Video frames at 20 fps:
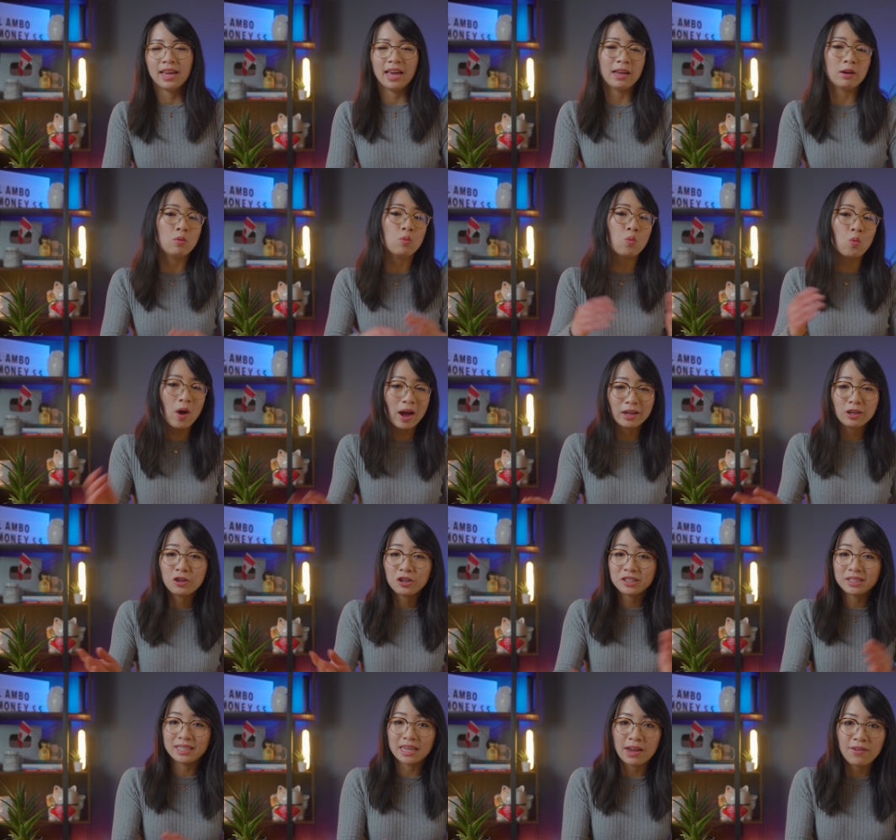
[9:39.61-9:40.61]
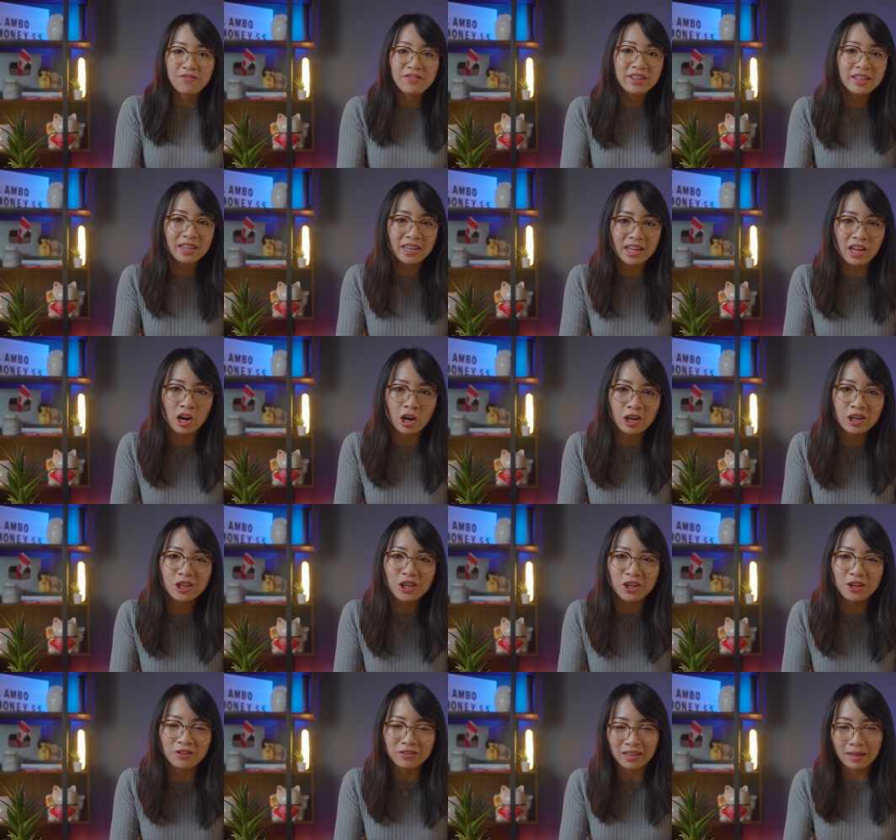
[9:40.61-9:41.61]
and one could definitely
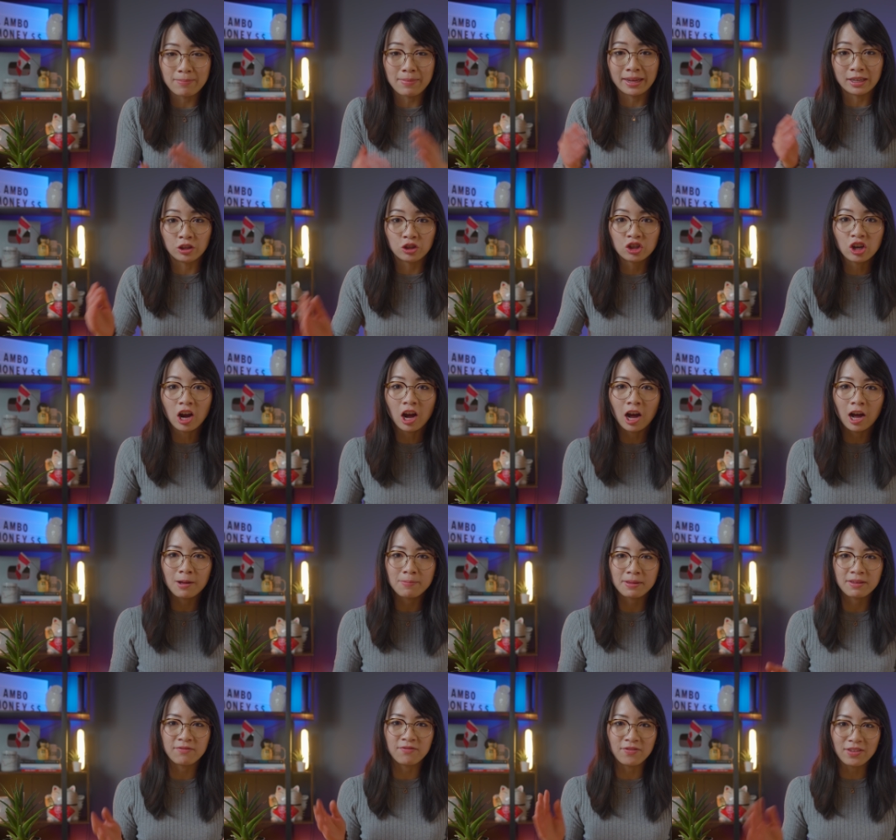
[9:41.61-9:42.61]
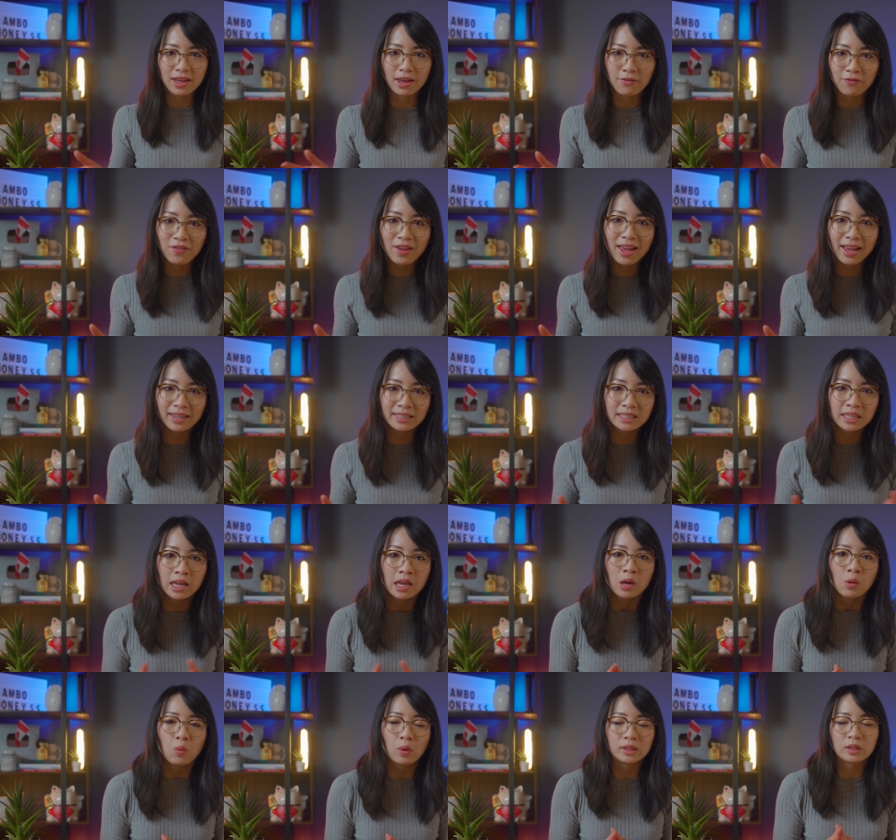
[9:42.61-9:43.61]
argue that my job in VFX
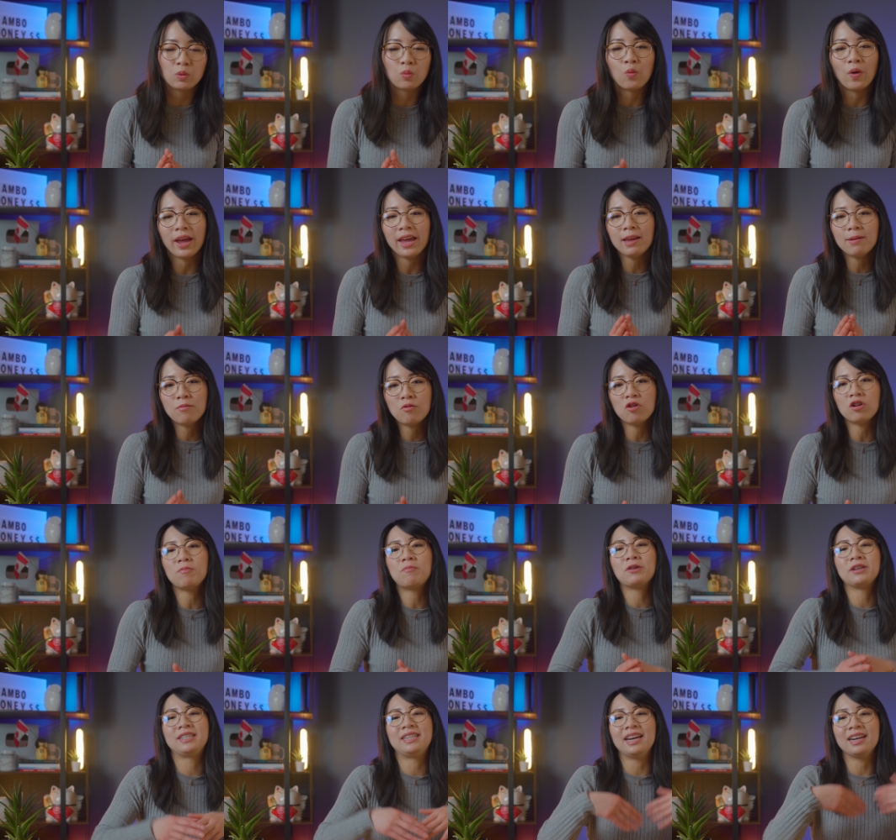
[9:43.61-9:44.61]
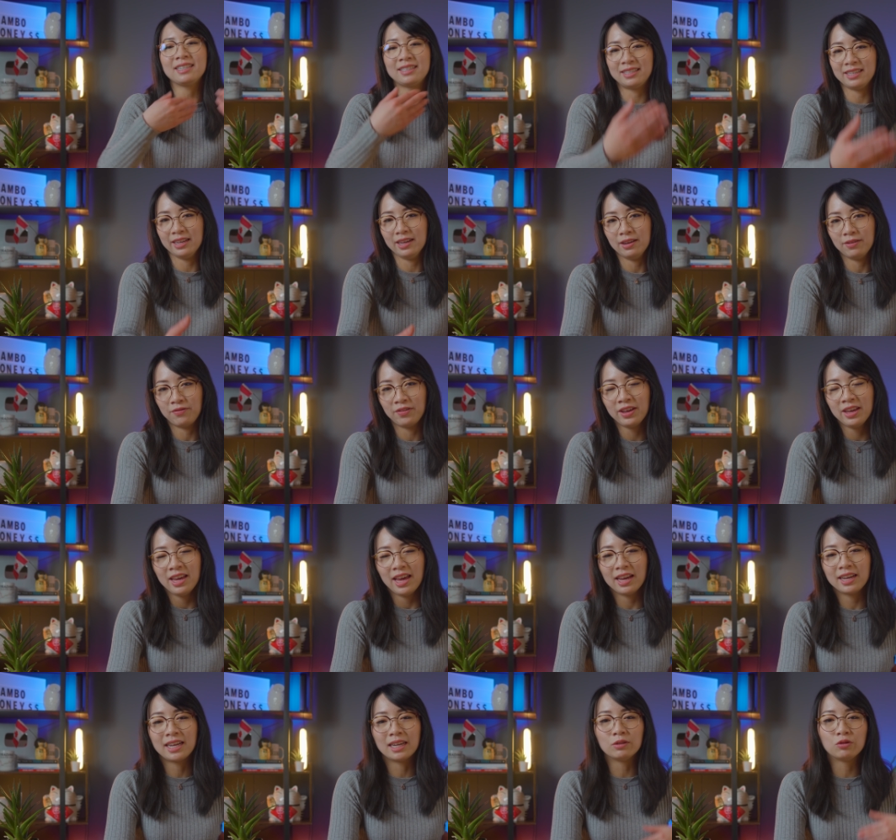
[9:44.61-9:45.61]
was way more productive
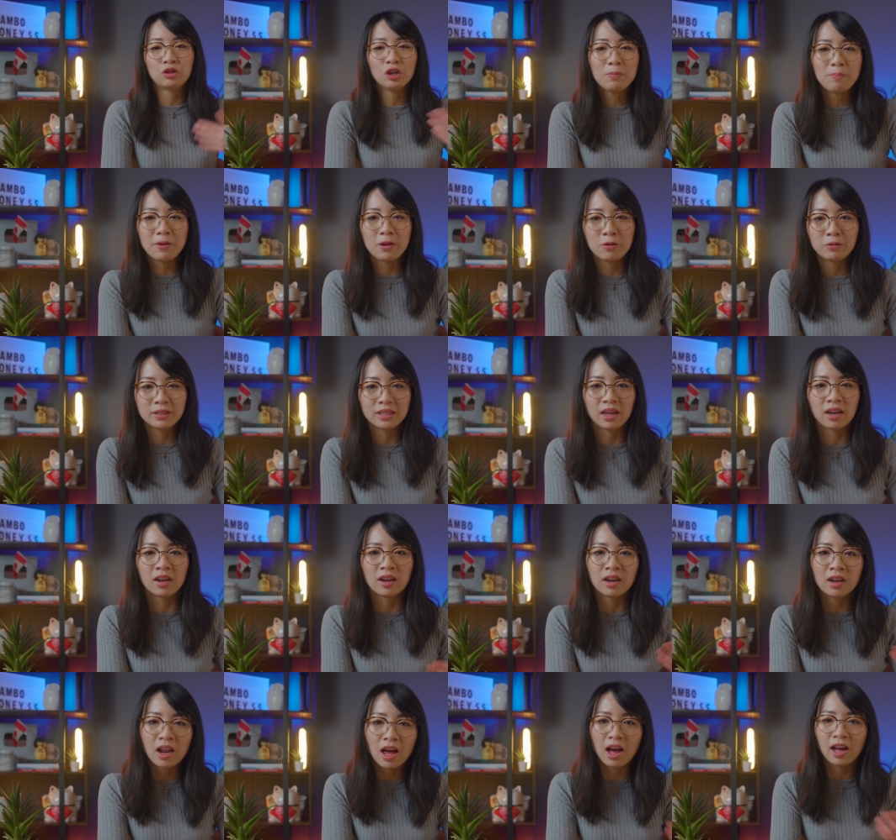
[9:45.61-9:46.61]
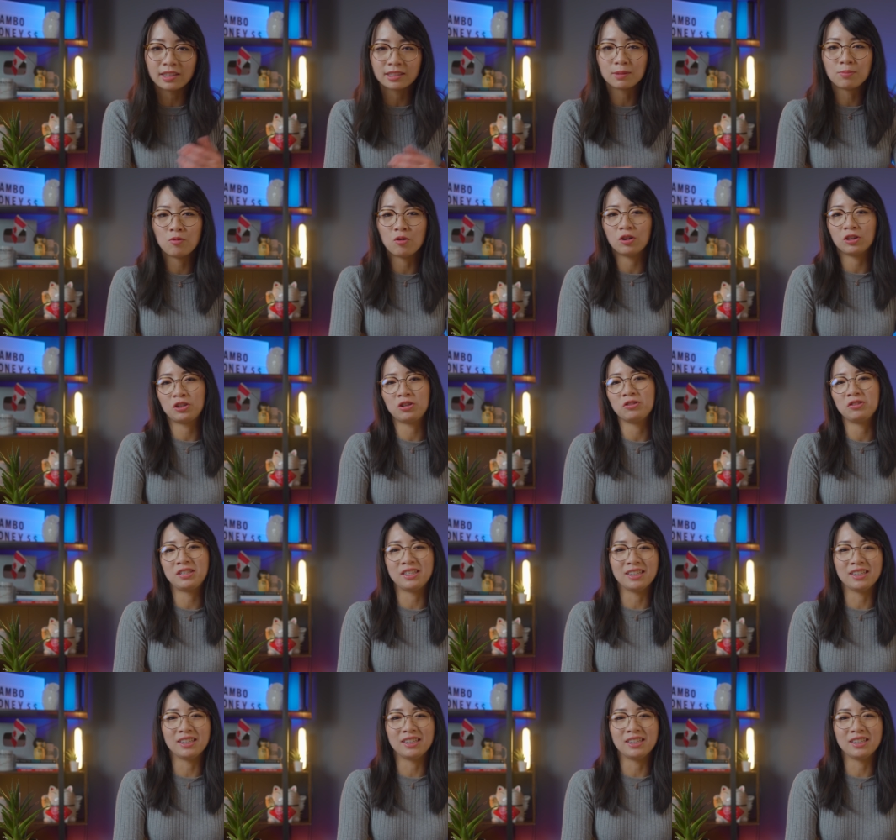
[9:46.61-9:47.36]
and contribute a lot more to